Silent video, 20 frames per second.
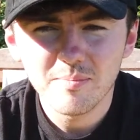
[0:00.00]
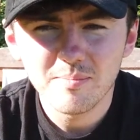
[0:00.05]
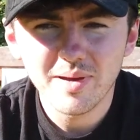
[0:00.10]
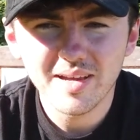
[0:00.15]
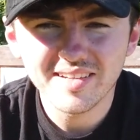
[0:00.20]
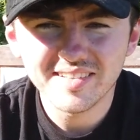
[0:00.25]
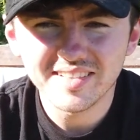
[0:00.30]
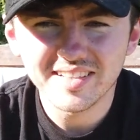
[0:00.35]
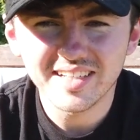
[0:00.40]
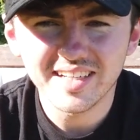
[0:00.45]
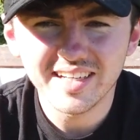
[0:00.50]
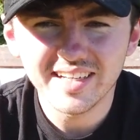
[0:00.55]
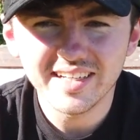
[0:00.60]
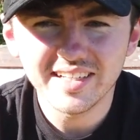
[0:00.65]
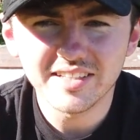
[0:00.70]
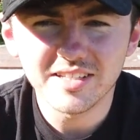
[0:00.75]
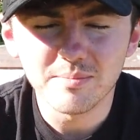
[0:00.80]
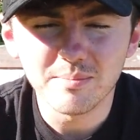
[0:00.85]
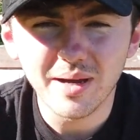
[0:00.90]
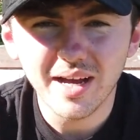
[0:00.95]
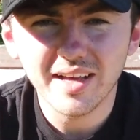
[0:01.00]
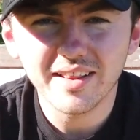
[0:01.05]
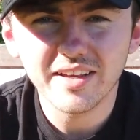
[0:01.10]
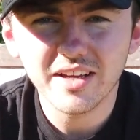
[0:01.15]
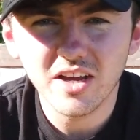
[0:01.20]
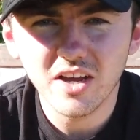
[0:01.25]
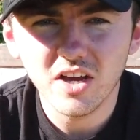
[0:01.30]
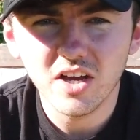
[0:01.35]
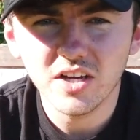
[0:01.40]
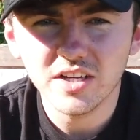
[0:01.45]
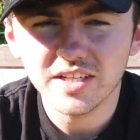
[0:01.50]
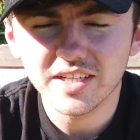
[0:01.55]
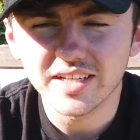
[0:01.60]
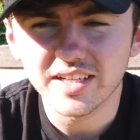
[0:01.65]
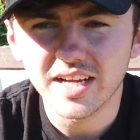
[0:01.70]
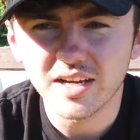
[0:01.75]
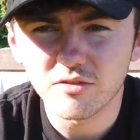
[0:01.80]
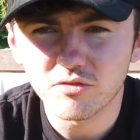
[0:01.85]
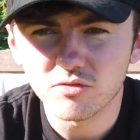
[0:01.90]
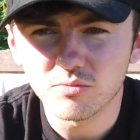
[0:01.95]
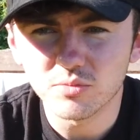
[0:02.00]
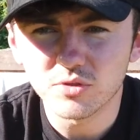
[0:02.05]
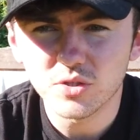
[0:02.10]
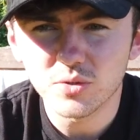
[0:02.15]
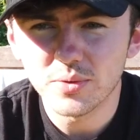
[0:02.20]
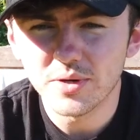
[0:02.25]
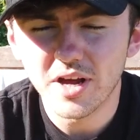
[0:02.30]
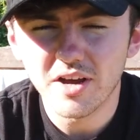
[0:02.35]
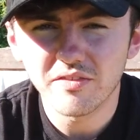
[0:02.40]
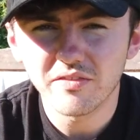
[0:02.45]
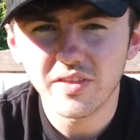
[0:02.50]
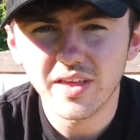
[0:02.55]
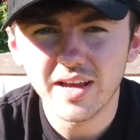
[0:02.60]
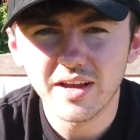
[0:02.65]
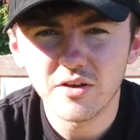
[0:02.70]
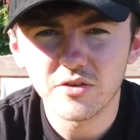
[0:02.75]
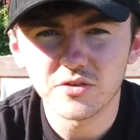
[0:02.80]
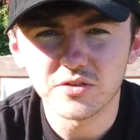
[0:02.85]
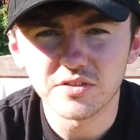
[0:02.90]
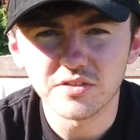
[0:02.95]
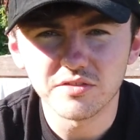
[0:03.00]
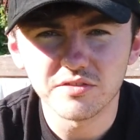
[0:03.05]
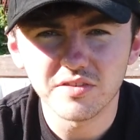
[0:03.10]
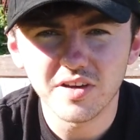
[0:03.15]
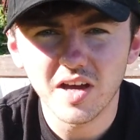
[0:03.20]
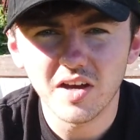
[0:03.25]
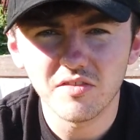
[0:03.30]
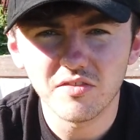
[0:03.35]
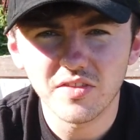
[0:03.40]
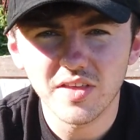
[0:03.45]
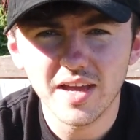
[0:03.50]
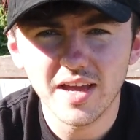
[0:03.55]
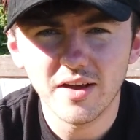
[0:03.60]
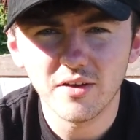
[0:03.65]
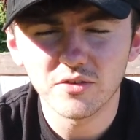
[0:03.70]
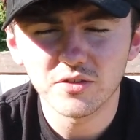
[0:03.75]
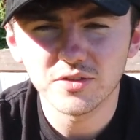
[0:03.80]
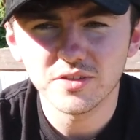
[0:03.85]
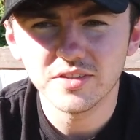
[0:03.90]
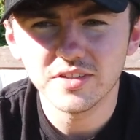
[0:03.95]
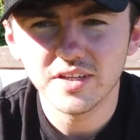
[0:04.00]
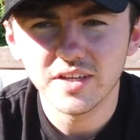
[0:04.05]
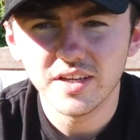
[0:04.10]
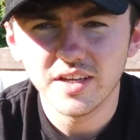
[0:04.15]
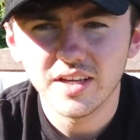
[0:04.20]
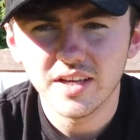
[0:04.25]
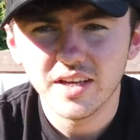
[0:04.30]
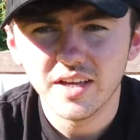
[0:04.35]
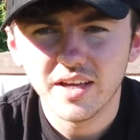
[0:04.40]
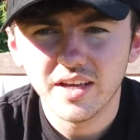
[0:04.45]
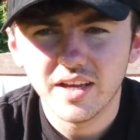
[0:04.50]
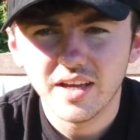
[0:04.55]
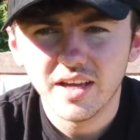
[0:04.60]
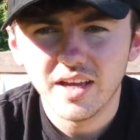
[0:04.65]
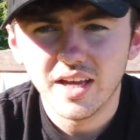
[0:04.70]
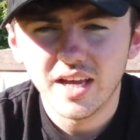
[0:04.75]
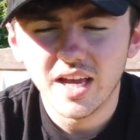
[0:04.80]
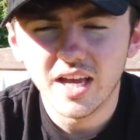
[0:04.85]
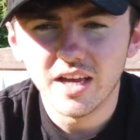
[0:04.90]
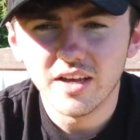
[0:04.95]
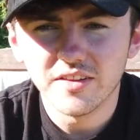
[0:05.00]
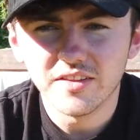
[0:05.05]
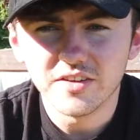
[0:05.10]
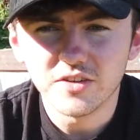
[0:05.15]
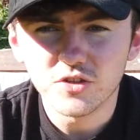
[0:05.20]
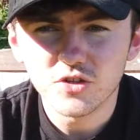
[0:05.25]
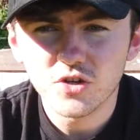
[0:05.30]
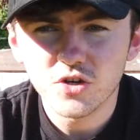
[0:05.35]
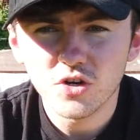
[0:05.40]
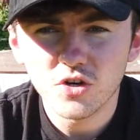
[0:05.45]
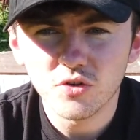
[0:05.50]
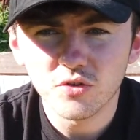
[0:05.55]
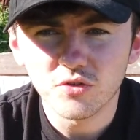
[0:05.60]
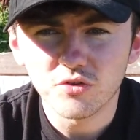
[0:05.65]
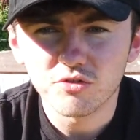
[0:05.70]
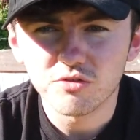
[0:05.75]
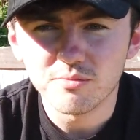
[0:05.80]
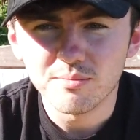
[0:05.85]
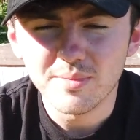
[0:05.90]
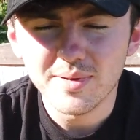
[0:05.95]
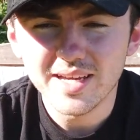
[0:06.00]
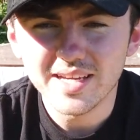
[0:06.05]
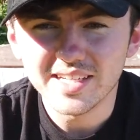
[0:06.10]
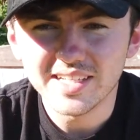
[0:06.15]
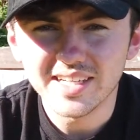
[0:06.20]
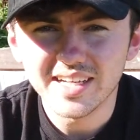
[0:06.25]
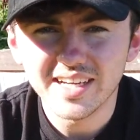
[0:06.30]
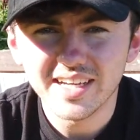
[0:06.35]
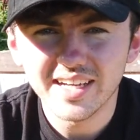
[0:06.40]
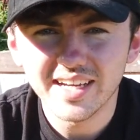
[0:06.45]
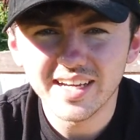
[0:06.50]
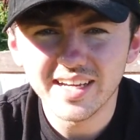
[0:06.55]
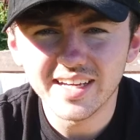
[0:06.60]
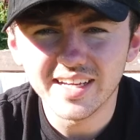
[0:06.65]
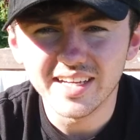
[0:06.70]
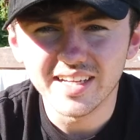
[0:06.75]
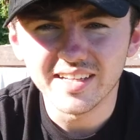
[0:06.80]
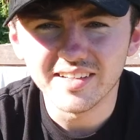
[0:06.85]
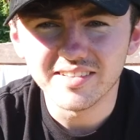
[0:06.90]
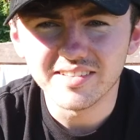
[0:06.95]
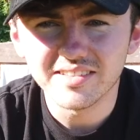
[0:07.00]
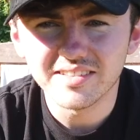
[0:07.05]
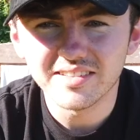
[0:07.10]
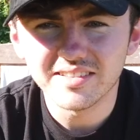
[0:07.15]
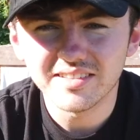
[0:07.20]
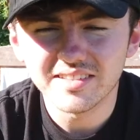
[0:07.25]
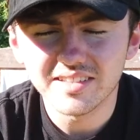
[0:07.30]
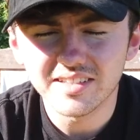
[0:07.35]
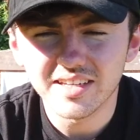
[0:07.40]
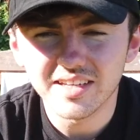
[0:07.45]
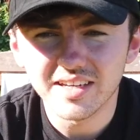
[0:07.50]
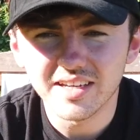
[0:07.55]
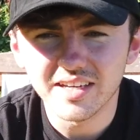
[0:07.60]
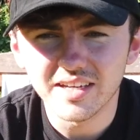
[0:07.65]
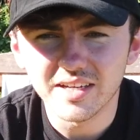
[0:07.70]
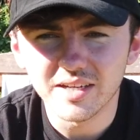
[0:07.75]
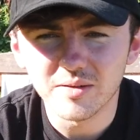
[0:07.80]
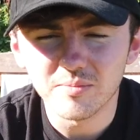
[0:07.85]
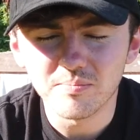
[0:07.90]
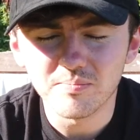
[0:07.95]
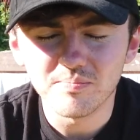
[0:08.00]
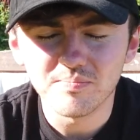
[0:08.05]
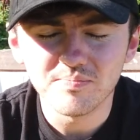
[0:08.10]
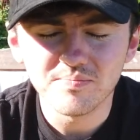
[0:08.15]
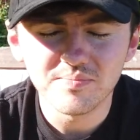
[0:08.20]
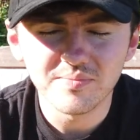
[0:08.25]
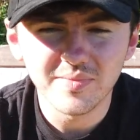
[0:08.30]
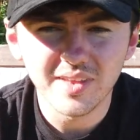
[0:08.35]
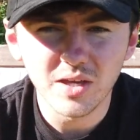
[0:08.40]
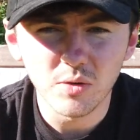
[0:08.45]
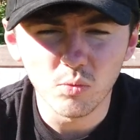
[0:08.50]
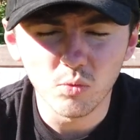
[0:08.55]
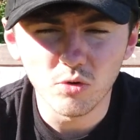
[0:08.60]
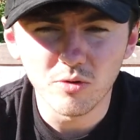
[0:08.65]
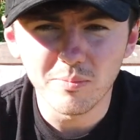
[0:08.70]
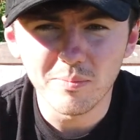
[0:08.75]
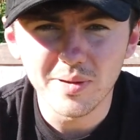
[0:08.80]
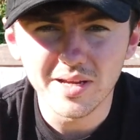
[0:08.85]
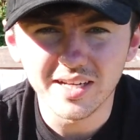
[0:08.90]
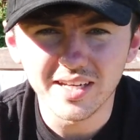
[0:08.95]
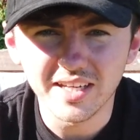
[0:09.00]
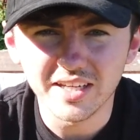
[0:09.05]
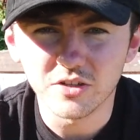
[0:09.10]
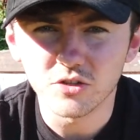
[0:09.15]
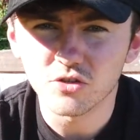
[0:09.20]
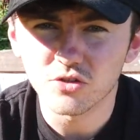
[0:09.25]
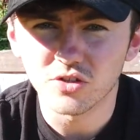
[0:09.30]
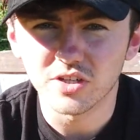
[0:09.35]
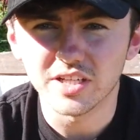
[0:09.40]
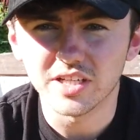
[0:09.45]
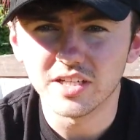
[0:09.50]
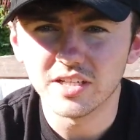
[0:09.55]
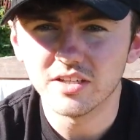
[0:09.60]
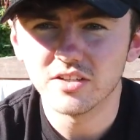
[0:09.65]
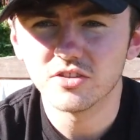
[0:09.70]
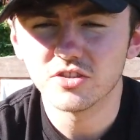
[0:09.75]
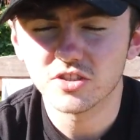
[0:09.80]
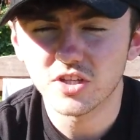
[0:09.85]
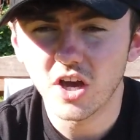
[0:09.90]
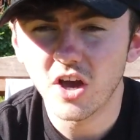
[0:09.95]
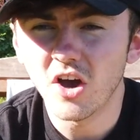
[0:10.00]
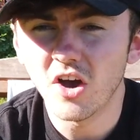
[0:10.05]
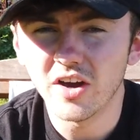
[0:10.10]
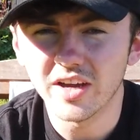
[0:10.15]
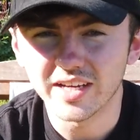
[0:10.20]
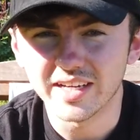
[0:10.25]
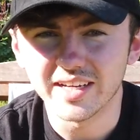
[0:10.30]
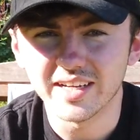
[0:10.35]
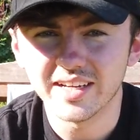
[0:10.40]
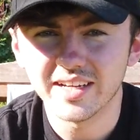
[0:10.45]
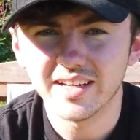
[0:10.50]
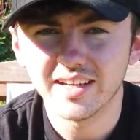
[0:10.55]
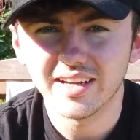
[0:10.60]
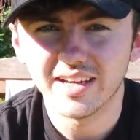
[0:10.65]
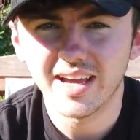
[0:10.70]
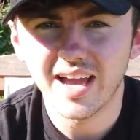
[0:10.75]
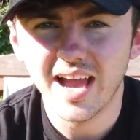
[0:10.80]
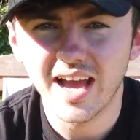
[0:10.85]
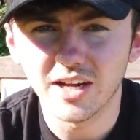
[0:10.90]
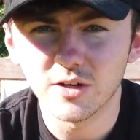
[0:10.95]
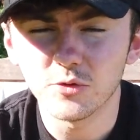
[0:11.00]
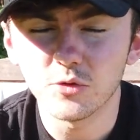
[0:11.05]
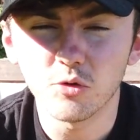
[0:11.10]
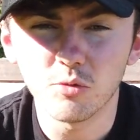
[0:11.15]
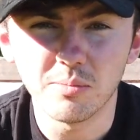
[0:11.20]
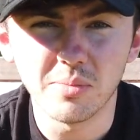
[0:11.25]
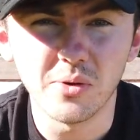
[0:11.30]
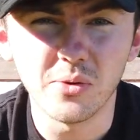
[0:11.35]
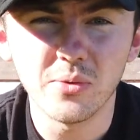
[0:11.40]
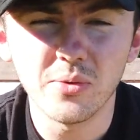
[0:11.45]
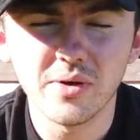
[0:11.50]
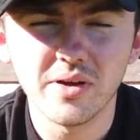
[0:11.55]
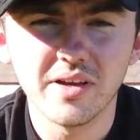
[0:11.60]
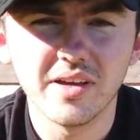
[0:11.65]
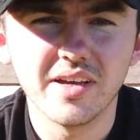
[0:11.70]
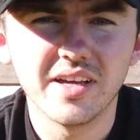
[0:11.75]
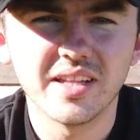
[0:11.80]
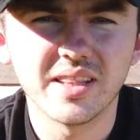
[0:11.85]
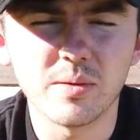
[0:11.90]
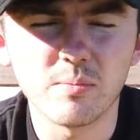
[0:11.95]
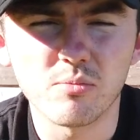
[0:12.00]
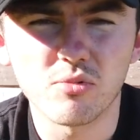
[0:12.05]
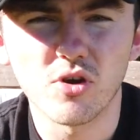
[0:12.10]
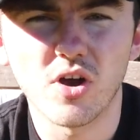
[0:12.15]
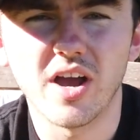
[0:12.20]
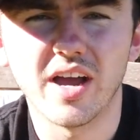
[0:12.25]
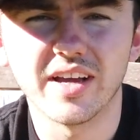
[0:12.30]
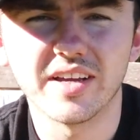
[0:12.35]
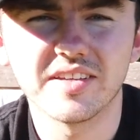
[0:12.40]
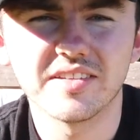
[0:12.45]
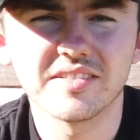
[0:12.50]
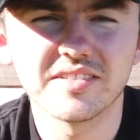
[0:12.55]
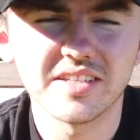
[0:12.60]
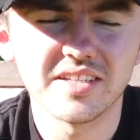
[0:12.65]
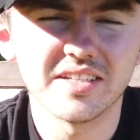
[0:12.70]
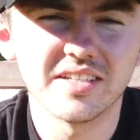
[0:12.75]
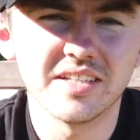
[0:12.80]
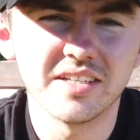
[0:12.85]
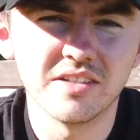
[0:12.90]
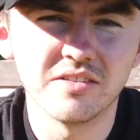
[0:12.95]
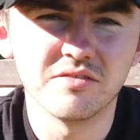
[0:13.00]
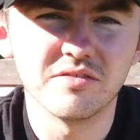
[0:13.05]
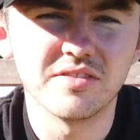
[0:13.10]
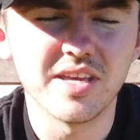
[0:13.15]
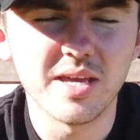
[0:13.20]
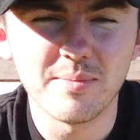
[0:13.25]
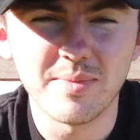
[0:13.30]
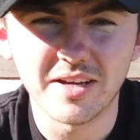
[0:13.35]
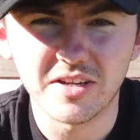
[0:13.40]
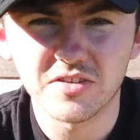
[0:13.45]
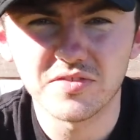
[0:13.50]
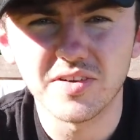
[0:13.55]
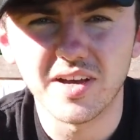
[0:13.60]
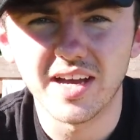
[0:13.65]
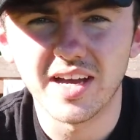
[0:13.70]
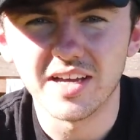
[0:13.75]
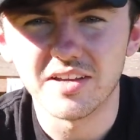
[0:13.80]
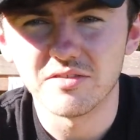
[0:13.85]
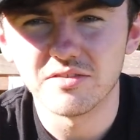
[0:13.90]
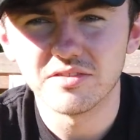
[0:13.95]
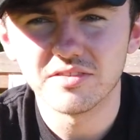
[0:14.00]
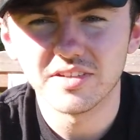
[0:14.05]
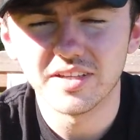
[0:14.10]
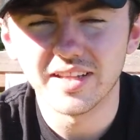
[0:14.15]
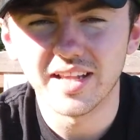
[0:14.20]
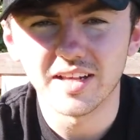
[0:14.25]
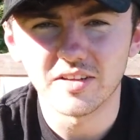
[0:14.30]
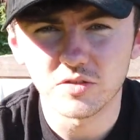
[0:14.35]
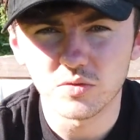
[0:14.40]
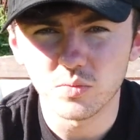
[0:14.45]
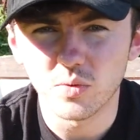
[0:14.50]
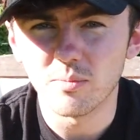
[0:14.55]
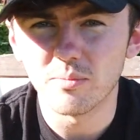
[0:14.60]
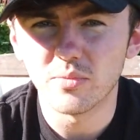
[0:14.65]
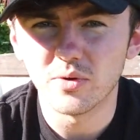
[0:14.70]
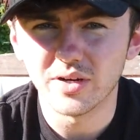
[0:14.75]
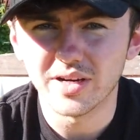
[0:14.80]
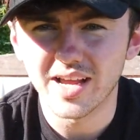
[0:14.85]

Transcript: Basically, to buy the car you can get it from 2,500 to 5,000. The insurance for me is it would be literally starting at double the price of the MX5, and that's a 1.8,